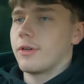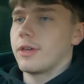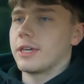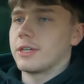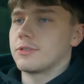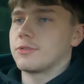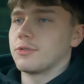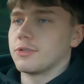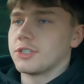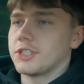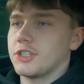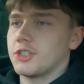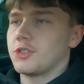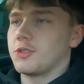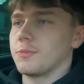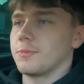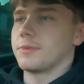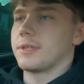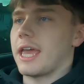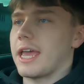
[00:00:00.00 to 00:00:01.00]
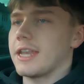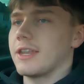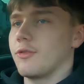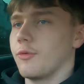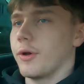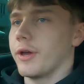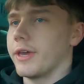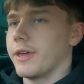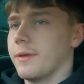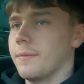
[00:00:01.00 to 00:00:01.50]
exhaust systems
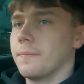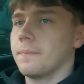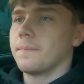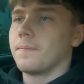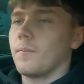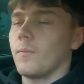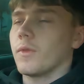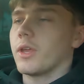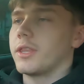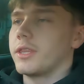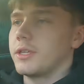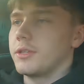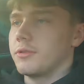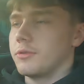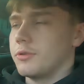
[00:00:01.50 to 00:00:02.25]
anyway, and then